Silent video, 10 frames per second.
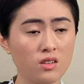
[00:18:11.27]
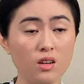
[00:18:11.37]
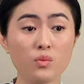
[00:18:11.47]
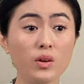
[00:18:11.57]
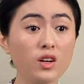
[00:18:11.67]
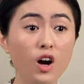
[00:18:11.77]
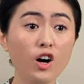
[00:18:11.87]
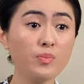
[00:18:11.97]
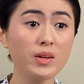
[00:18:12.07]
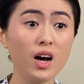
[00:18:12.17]
and wouldn't
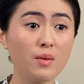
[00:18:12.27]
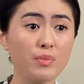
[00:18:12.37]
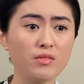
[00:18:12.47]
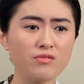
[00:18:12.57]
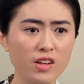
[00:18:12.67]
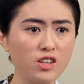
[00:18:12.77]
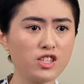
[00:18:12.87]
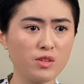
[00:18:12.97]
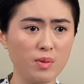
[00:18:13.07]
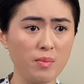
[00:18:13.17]
open up in
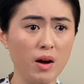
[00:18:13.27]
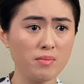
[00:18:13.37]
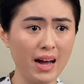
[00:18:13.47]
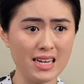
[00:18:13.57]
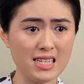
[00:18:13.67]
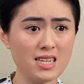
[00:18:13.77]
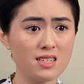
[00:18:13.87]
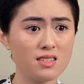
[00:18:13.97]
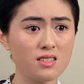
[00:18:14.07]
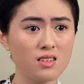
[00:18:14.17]
fellowship about my
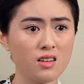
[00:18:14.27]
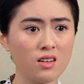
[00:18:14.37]
ideas.